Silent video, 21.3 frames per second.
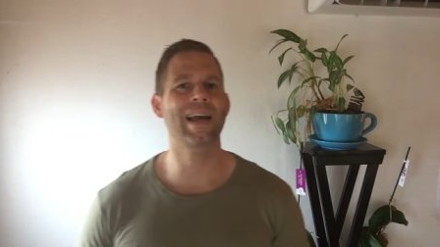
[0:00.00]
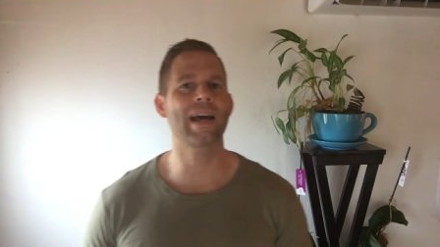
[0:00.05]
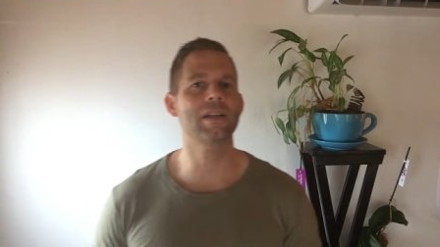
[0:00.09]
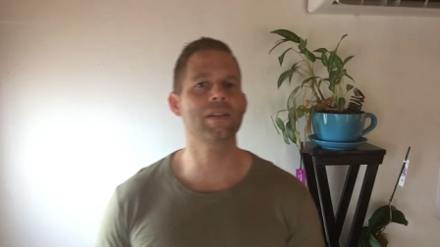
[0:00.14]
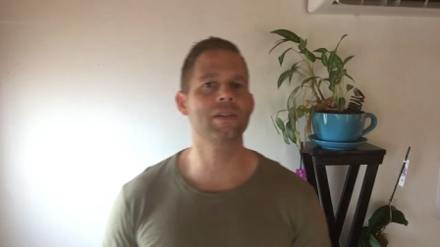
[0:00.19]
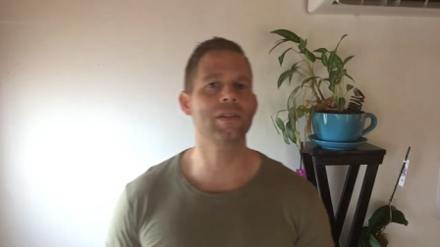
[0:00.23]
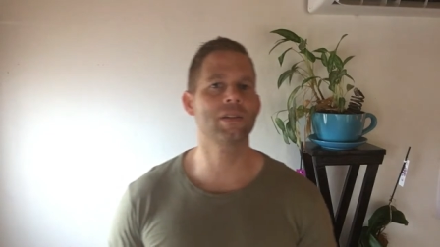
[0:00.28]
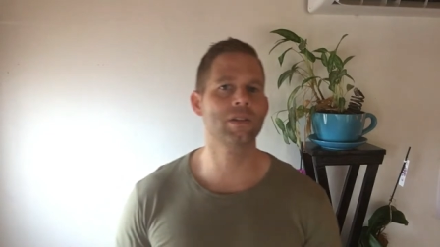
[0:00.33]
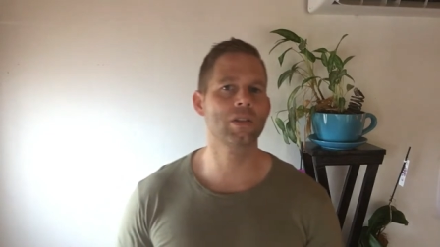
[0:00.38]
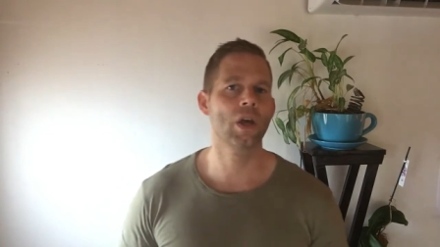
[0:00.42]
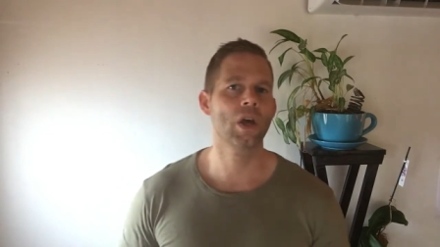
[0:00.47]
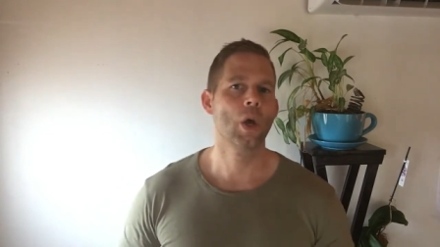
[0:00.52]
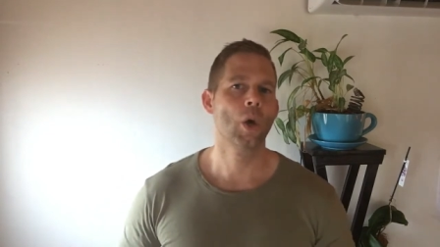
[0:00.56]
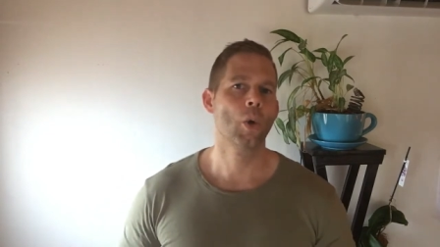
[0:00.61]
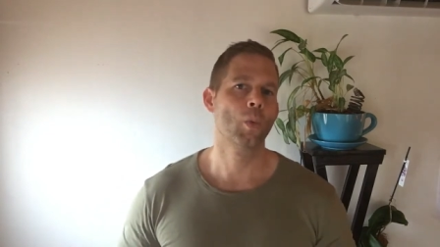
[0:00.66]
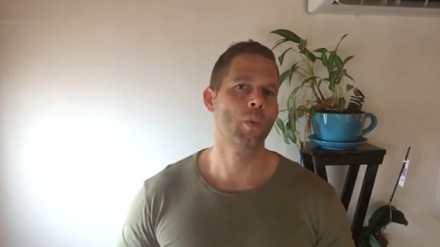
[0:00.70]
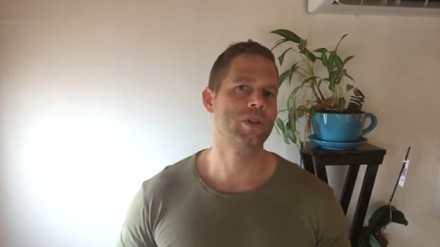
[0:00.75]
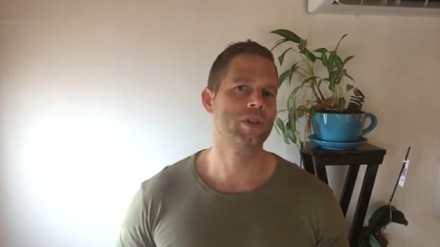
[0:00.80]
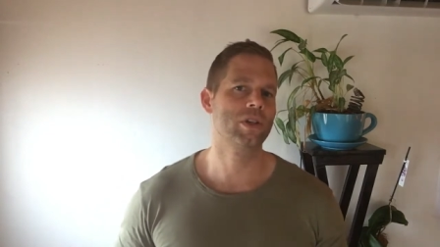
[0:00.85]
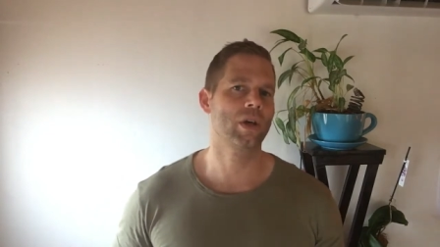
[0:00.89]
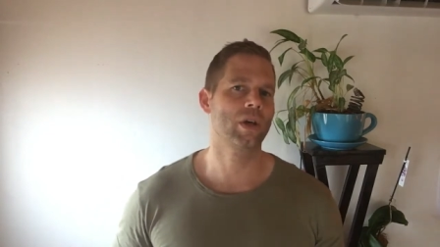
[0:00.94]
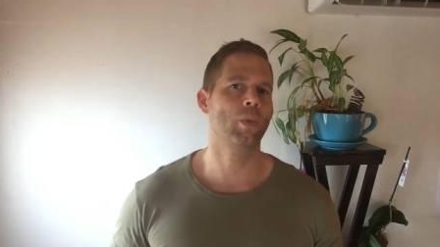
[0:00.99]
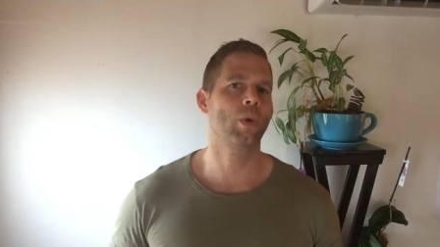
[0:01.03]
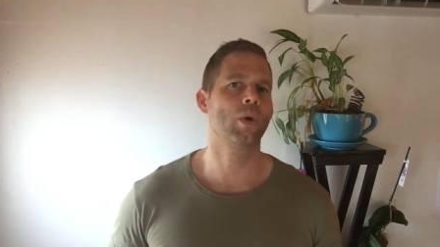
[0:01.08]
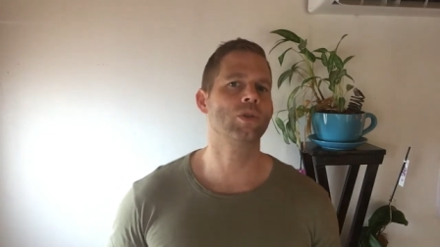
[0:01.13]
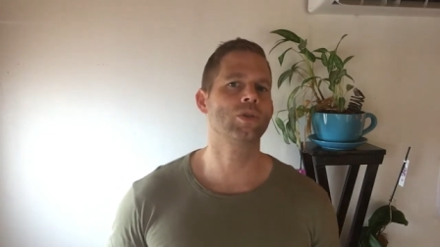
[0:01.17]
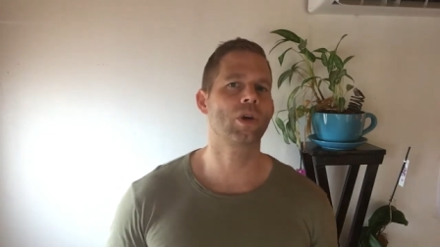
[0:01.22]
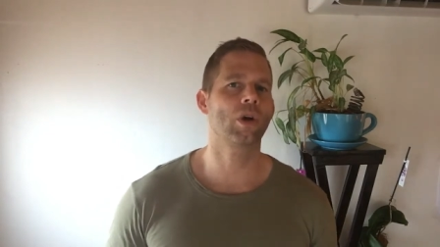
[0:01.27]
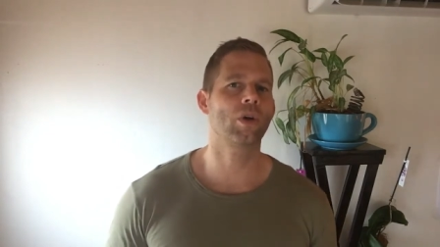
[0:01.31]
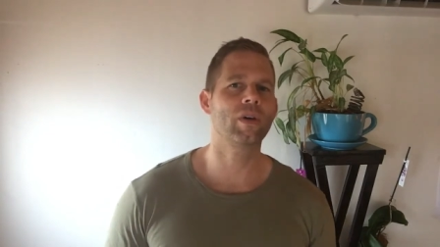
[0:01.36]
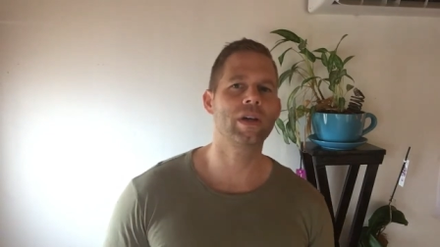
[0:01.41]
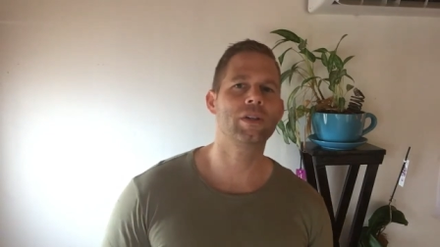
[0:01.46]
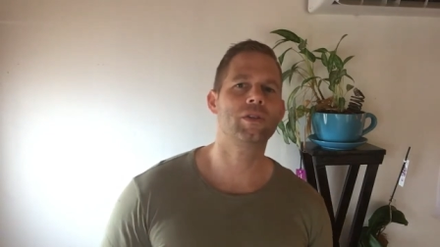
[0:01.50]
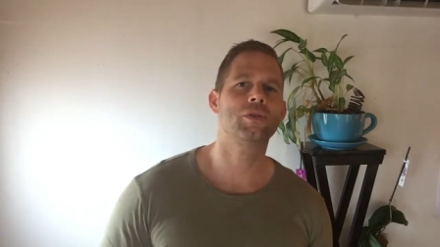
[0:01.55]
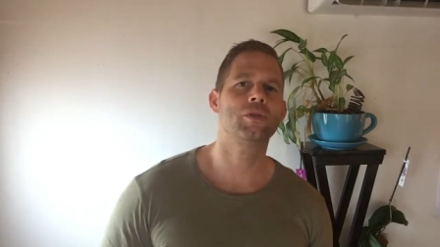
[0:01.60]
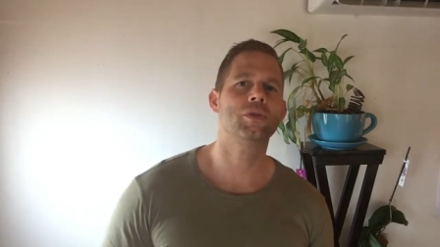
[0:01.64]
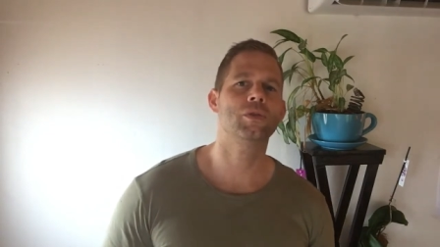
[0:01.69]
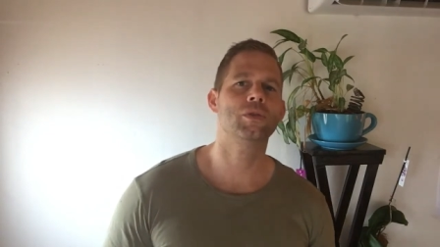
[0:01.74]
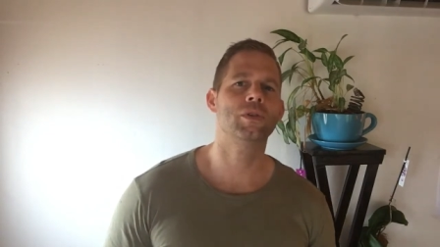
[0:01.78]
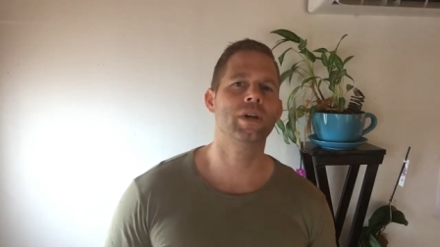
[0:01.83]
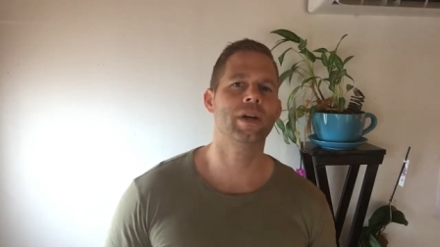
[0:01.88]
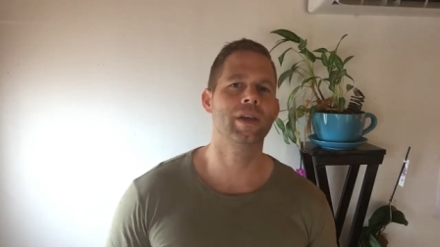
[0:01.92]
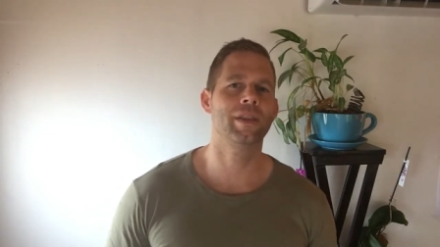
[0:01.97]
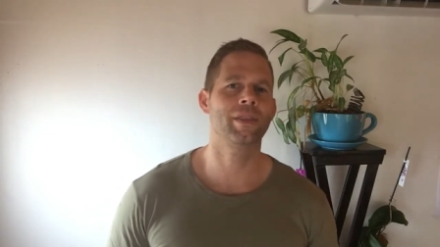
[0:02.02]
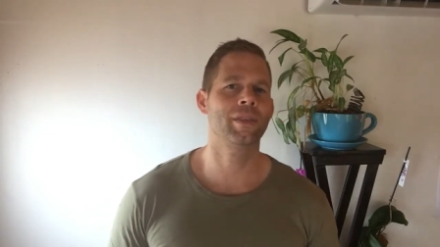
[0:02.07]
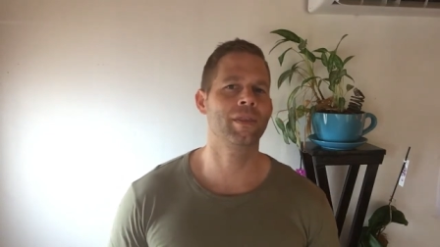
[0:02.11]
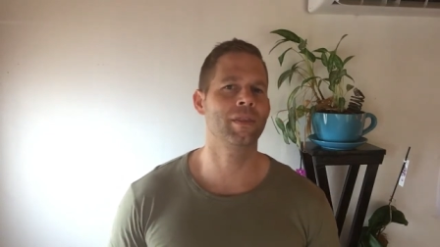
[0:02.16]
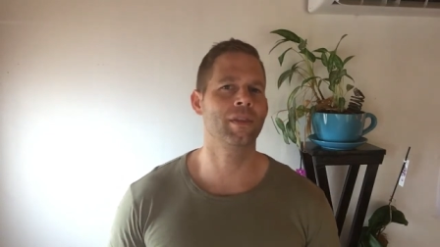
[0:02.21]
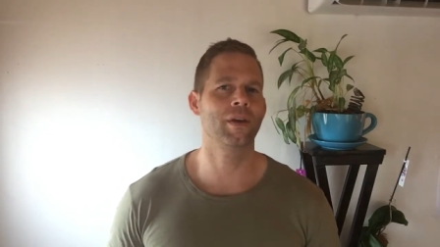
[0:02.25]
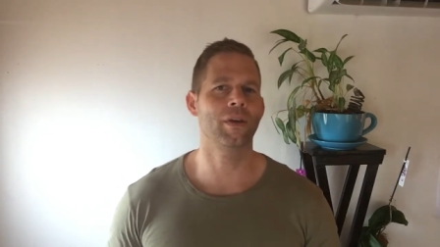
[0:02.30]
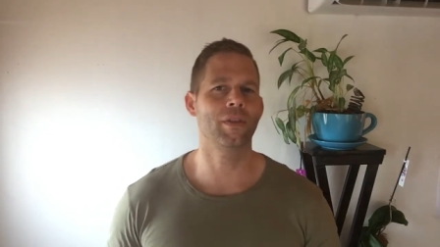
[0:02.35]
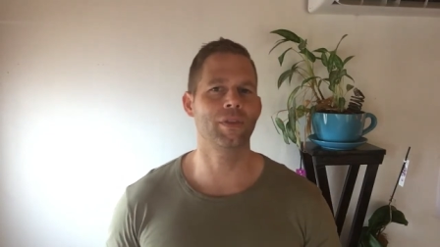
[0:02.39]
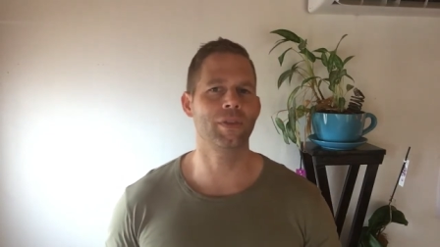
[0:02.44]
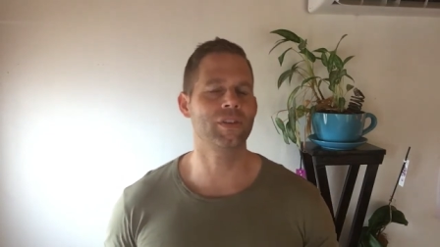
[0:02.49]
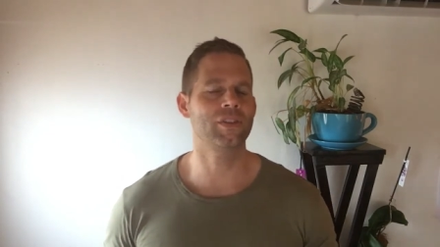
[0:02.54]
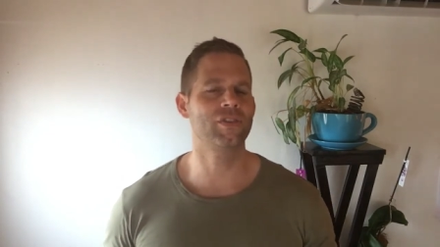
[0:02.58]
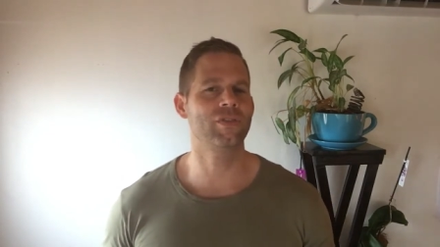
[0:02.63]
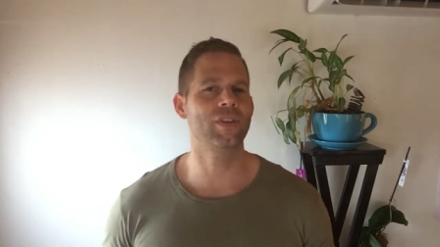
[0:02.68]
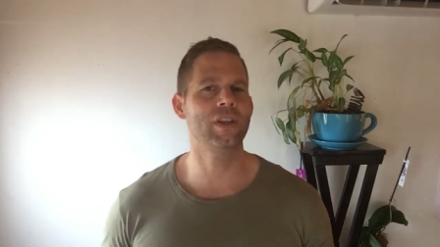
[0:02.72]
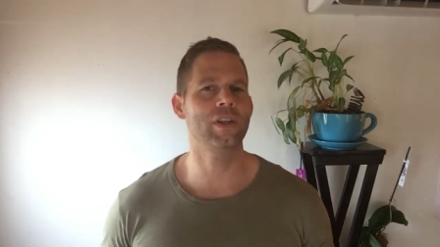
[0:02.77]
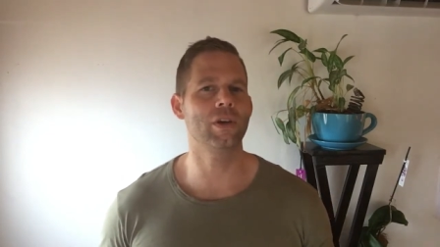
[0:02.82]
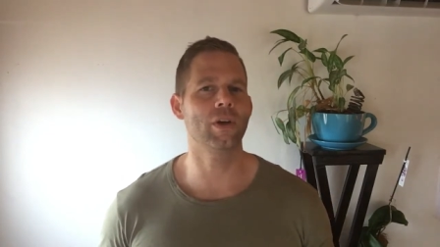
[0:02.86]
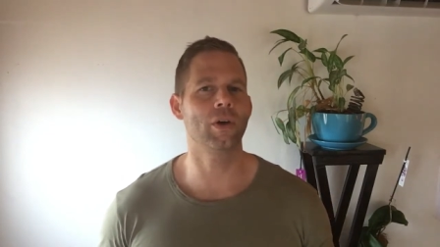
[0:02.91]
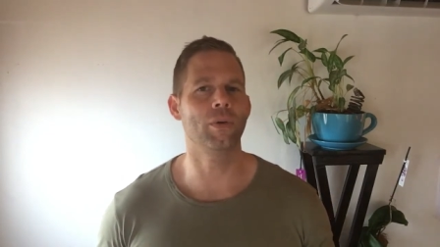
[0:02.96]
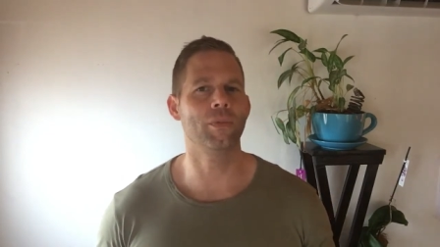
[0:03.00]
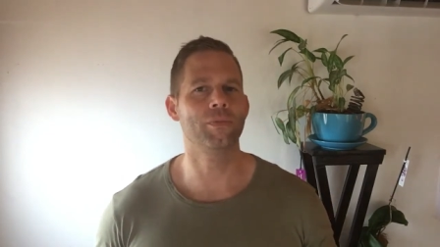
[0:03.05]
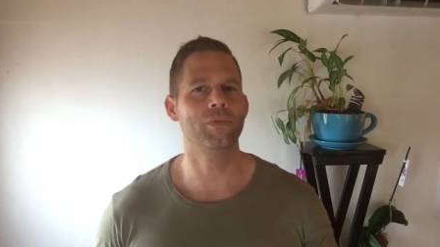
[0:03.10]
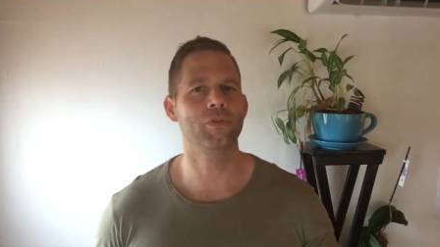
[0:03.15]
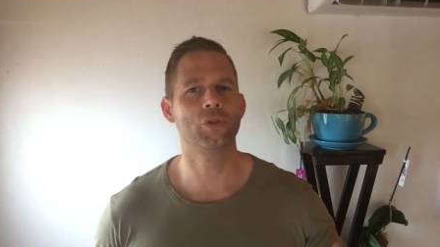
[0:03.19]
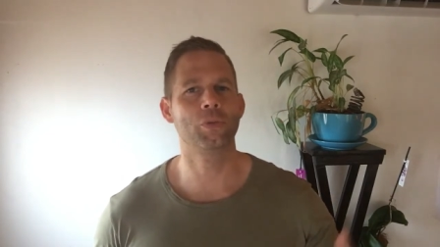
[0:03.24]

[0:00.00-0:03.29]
license, which I won't go into in this video.